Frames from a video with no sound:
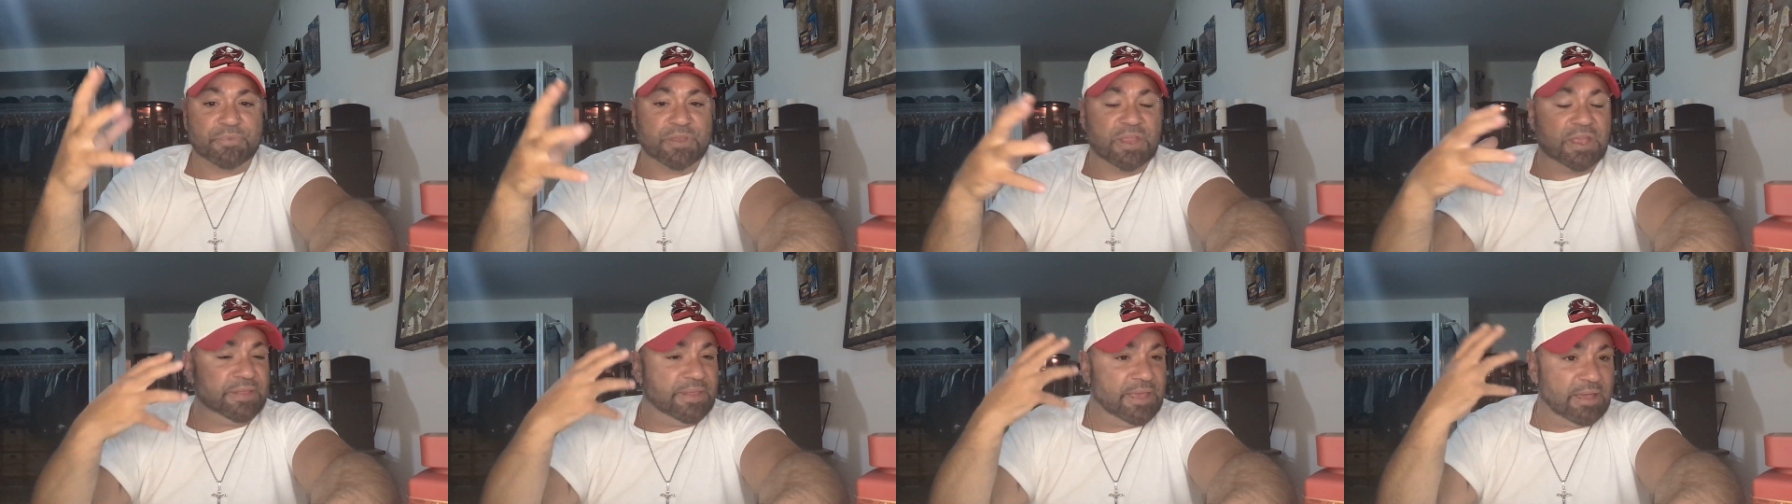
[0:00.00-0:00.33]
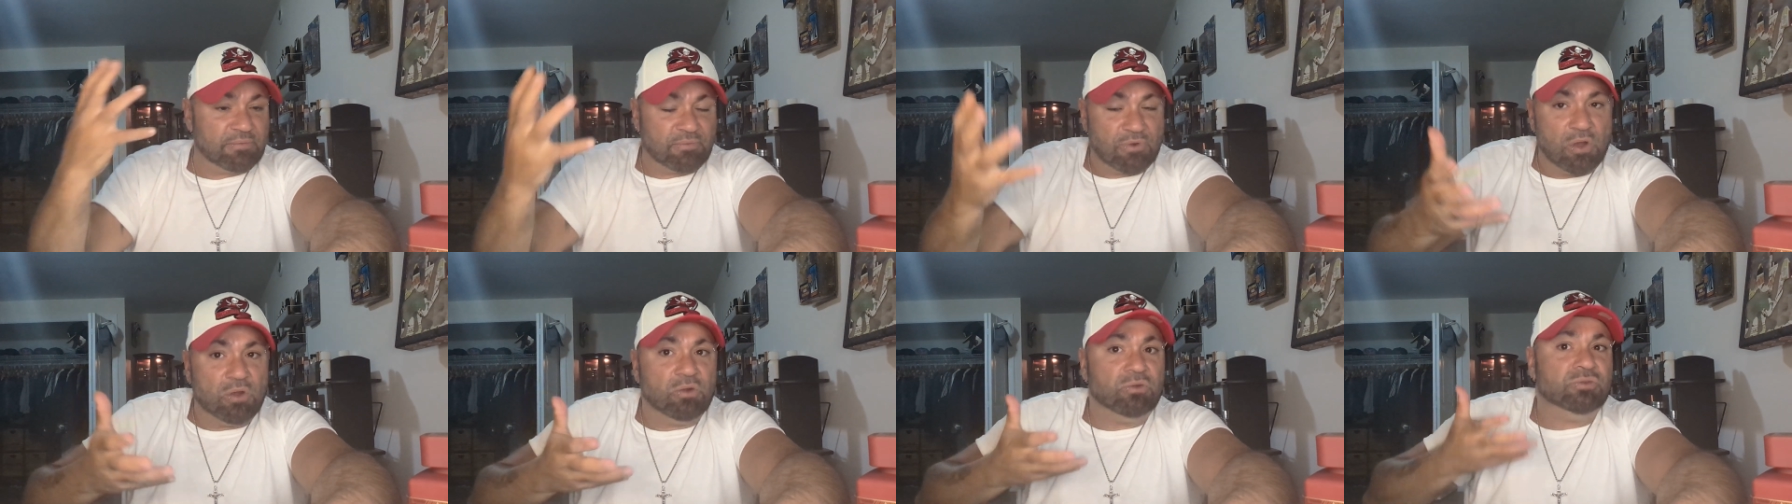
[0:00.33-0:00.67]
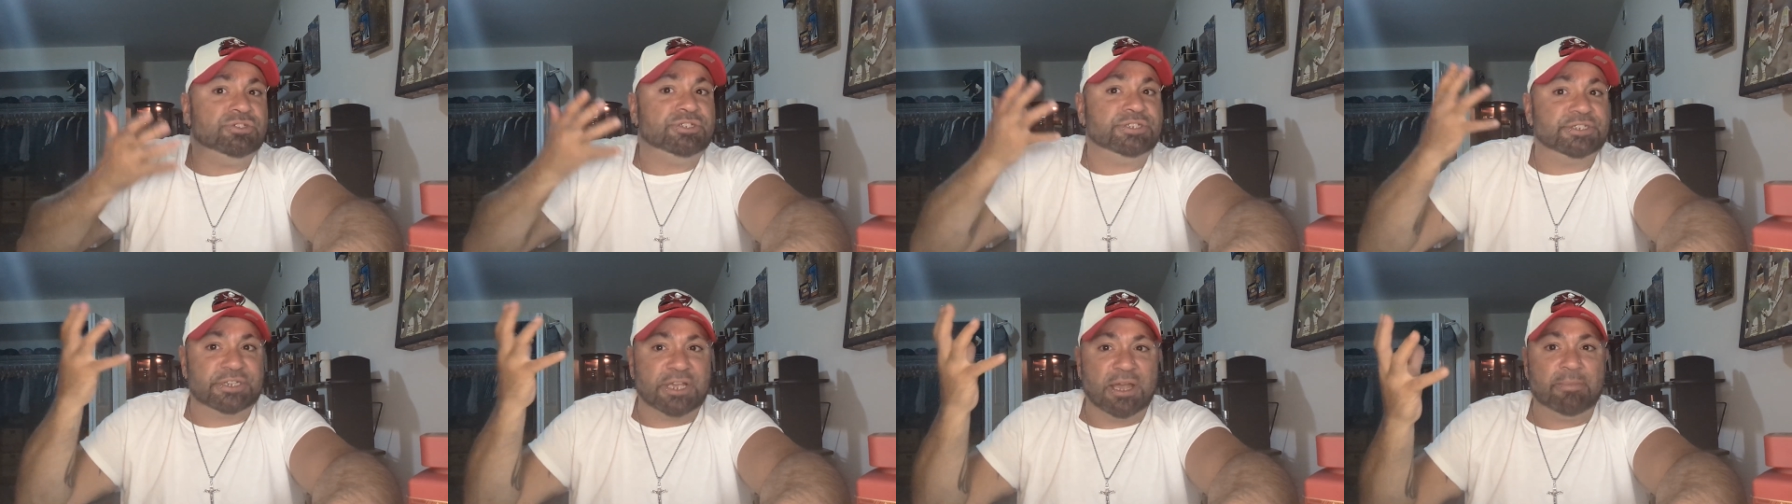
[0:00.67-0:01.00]
And that
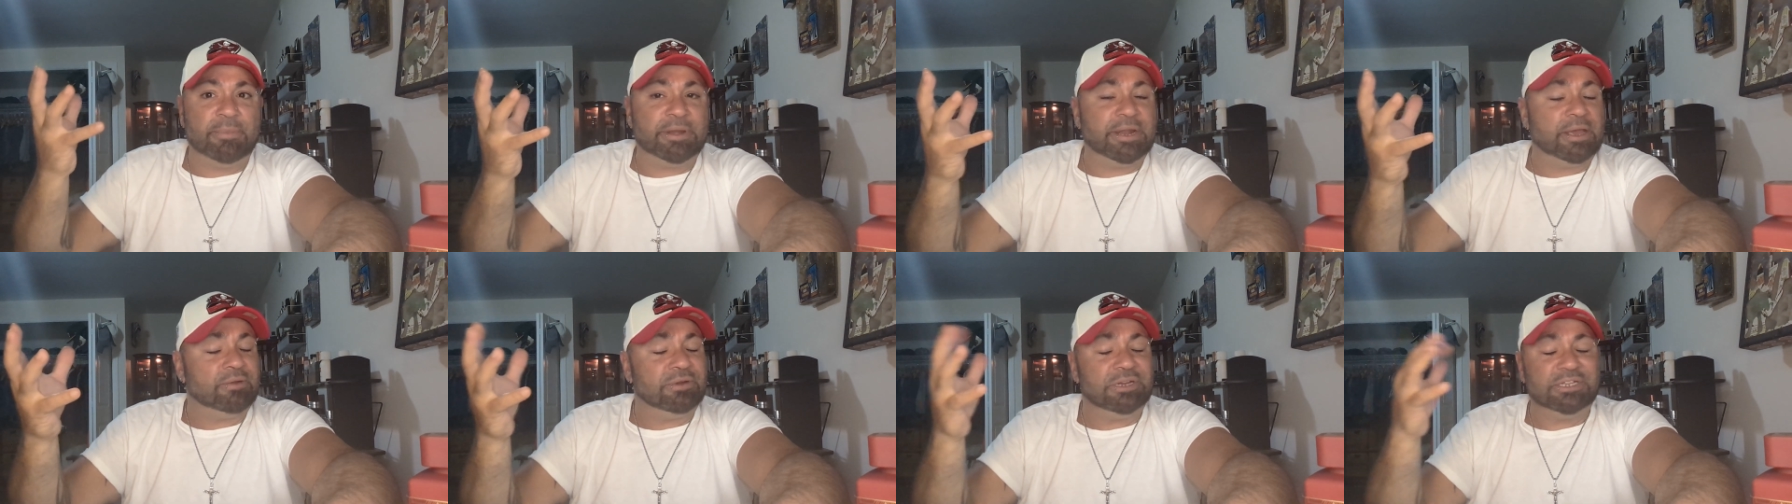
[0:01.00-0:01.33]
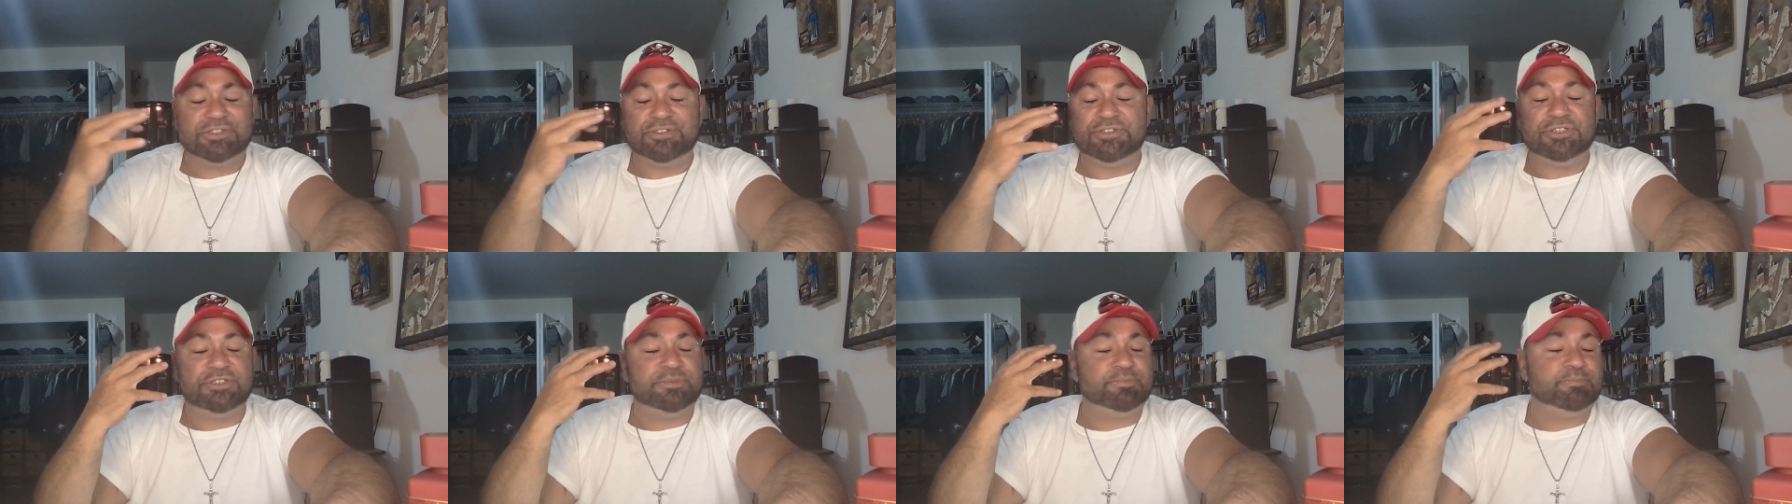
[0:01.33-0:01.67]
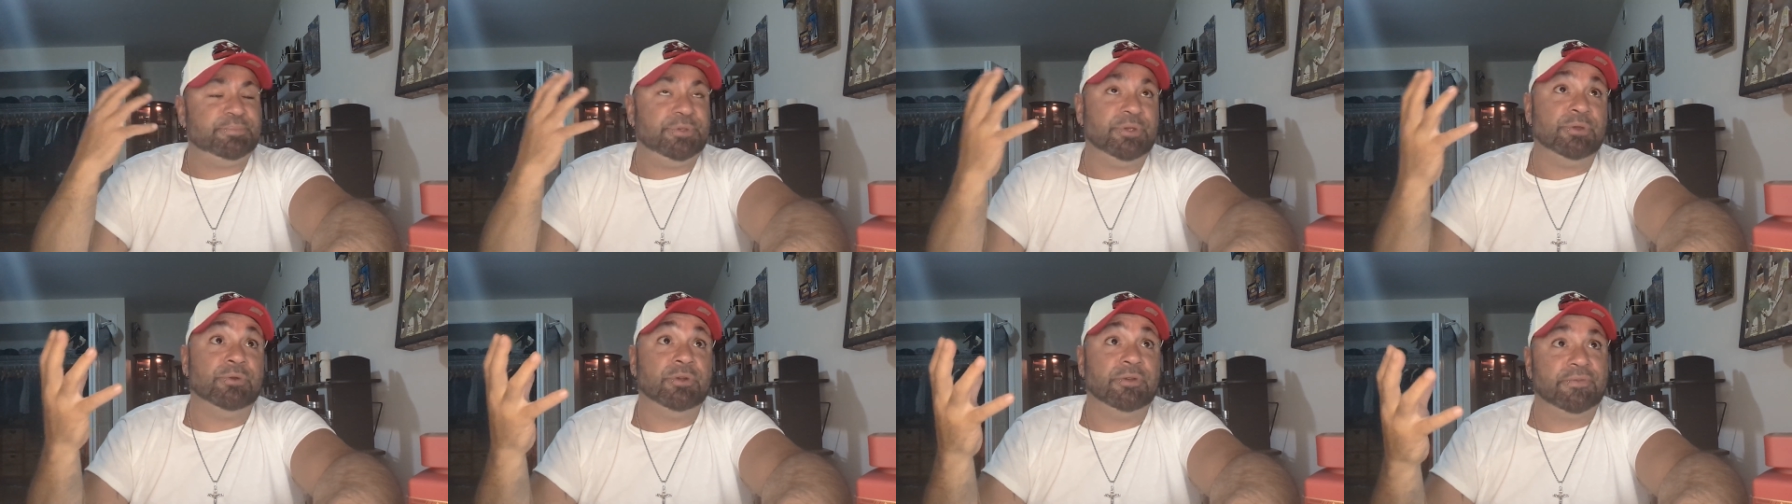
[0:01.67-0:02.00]
rose is coming out. It's just
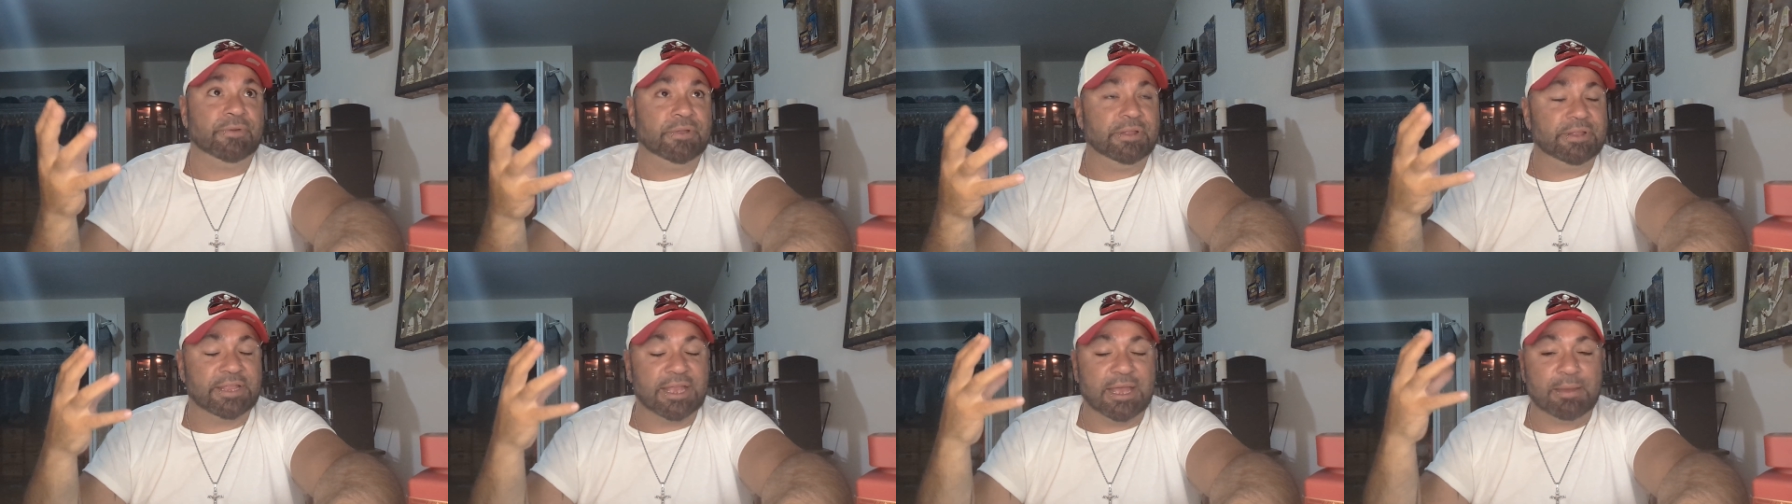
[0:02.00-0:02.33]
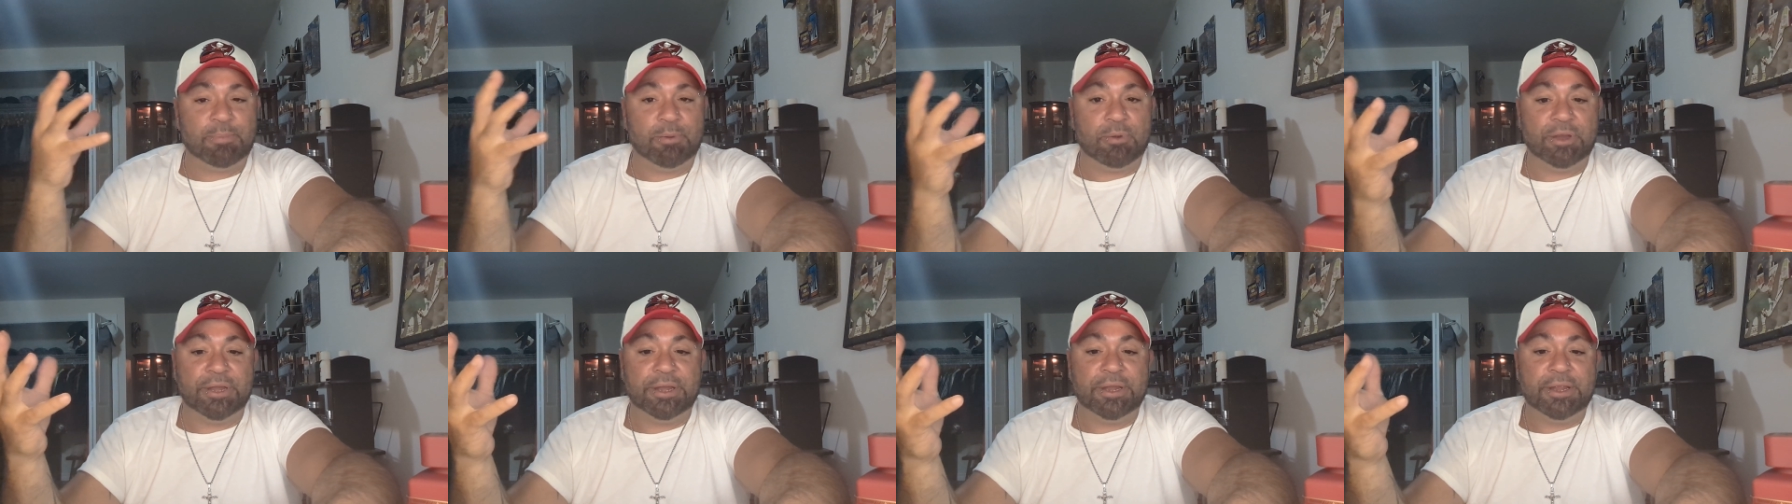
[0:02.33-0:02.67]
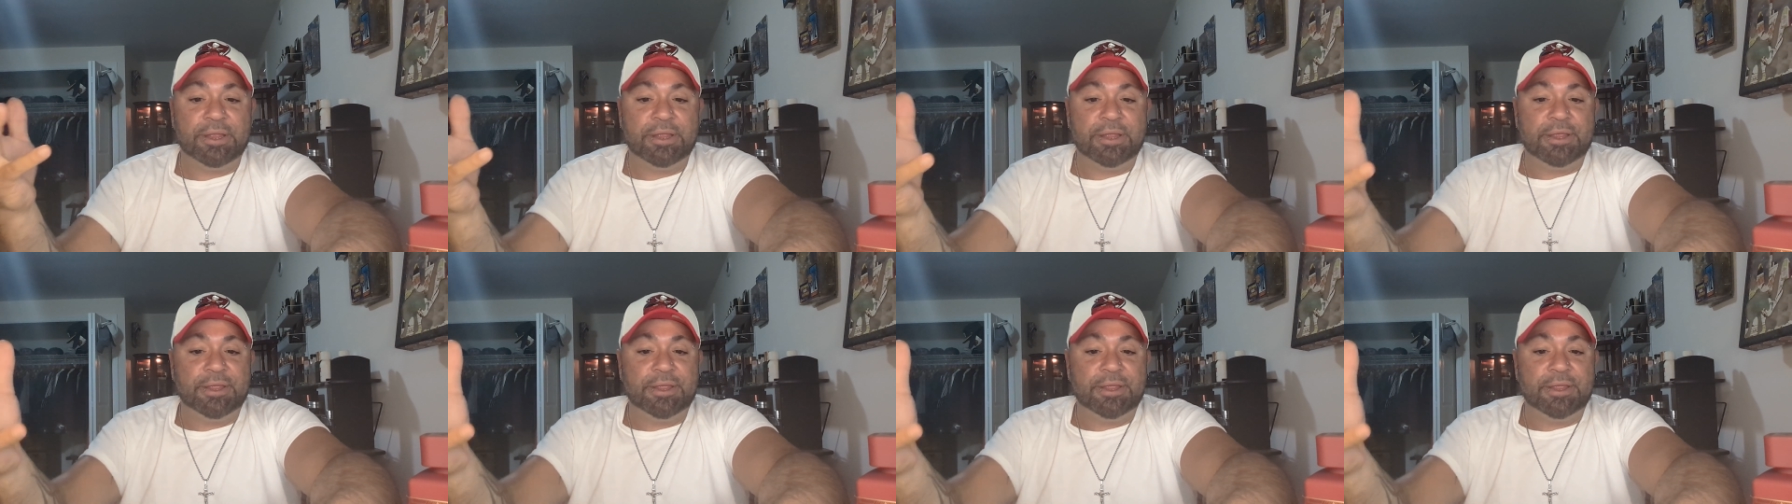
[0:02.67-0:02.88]
beautiful at that point.